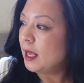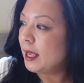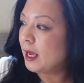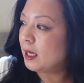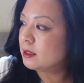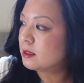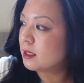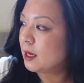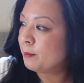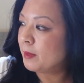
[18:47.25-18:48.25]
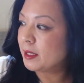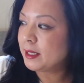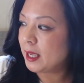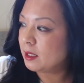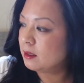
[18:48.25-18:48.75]
And
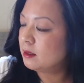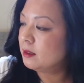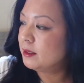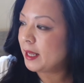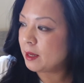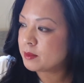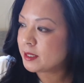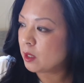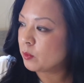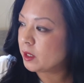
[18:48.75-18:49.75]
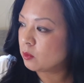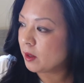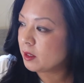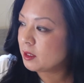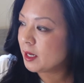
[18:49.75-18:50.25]
again, names that we can
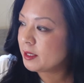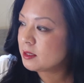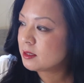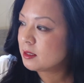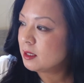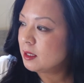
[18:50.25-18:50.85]
recognize